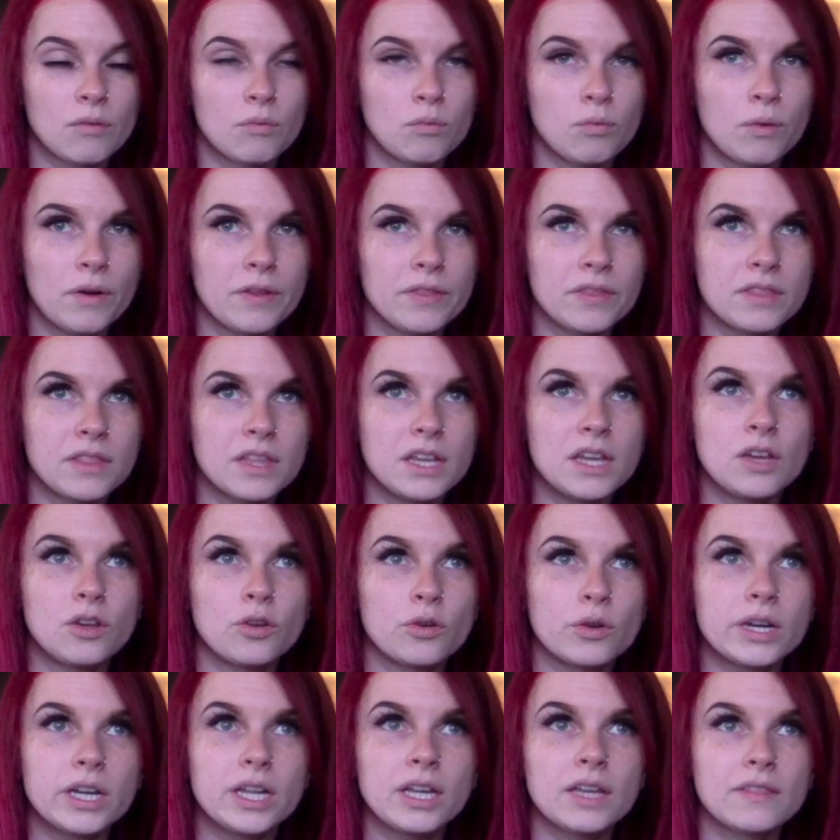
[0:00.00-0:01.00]
what the
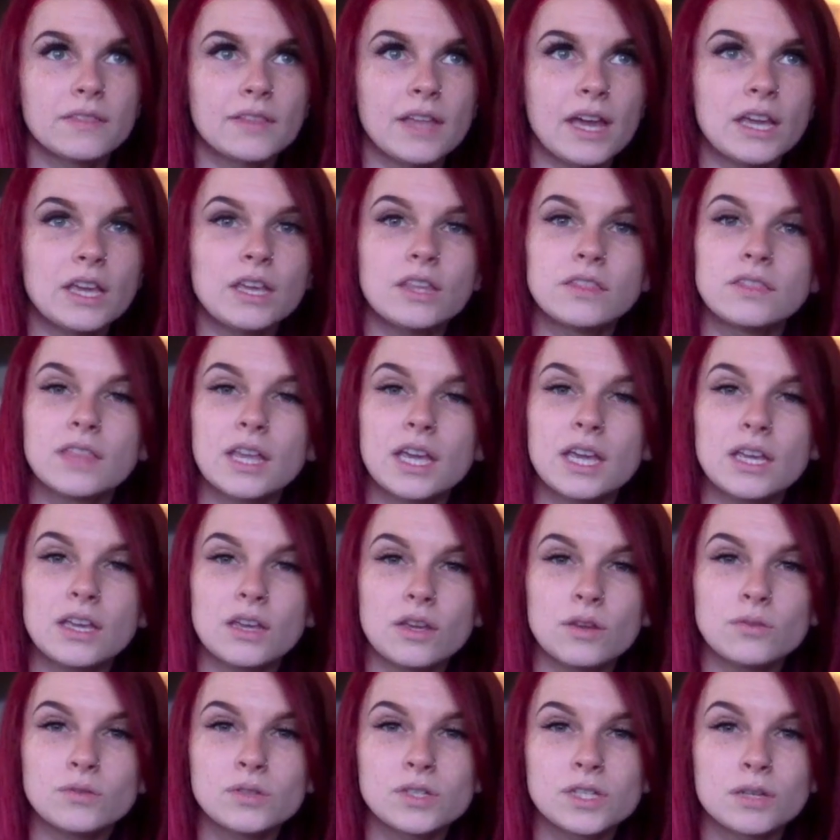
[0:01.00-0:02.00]
ingredient that they
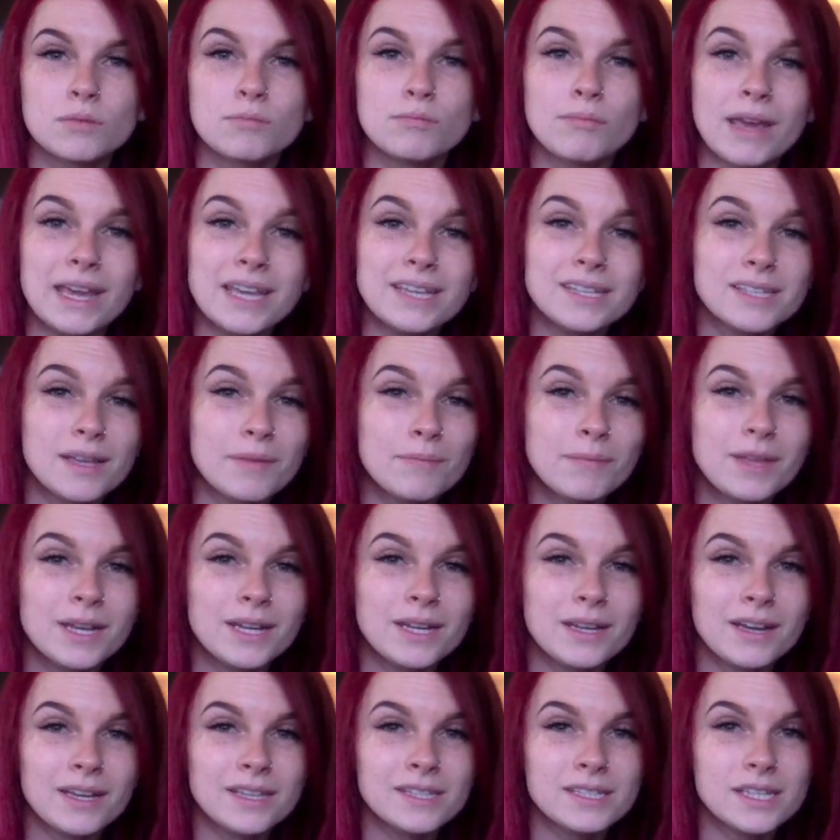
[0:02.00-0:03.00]
use to make something
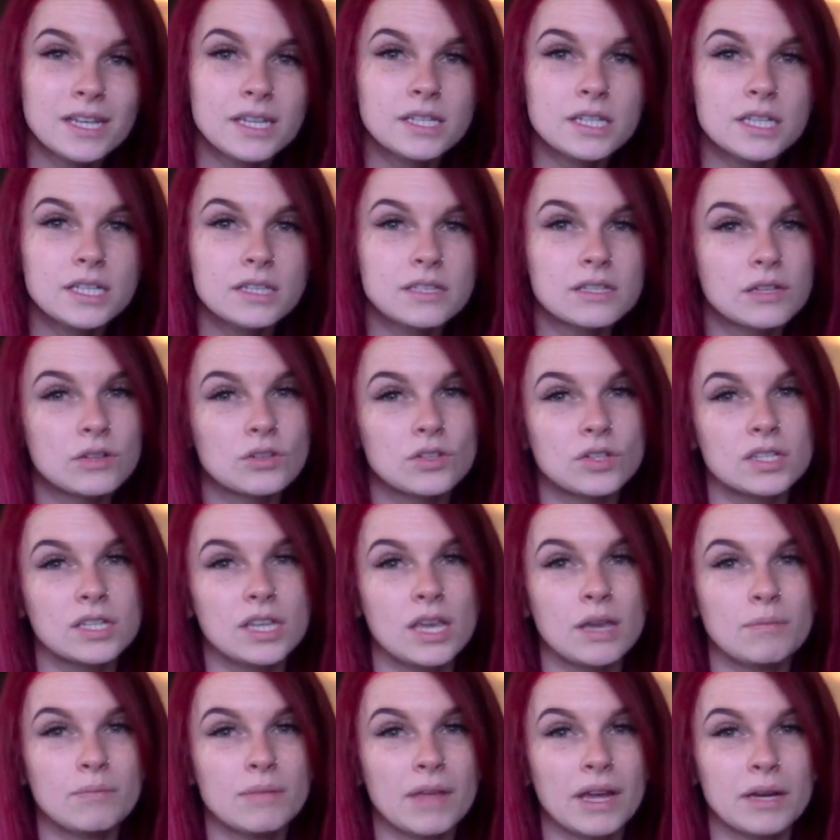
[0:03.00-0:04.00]
non-scented, so just
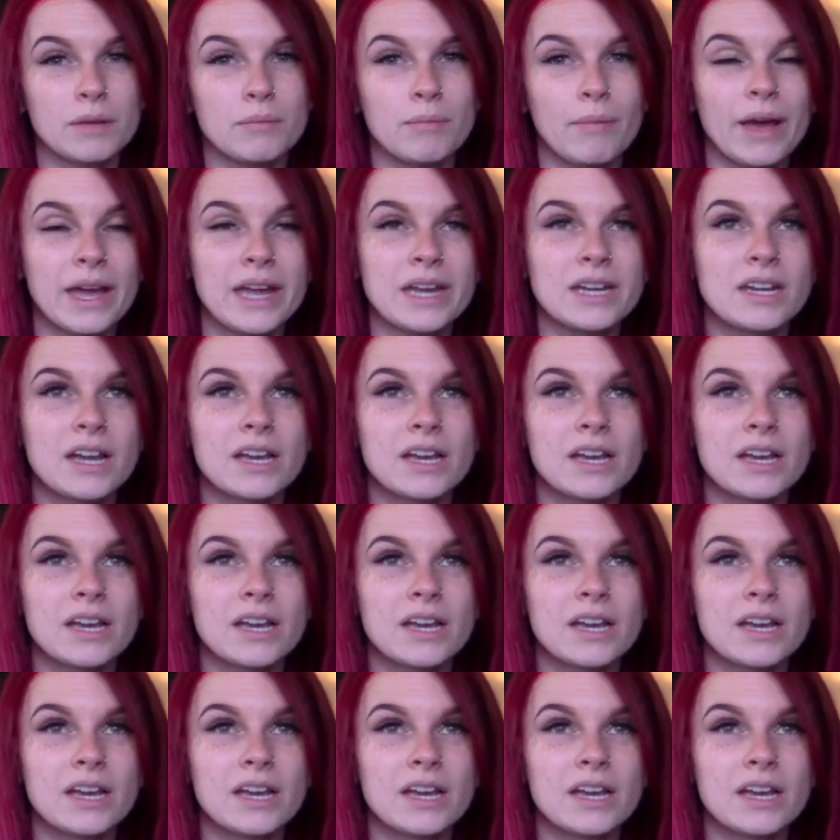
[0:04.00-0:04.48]
keep that in mind.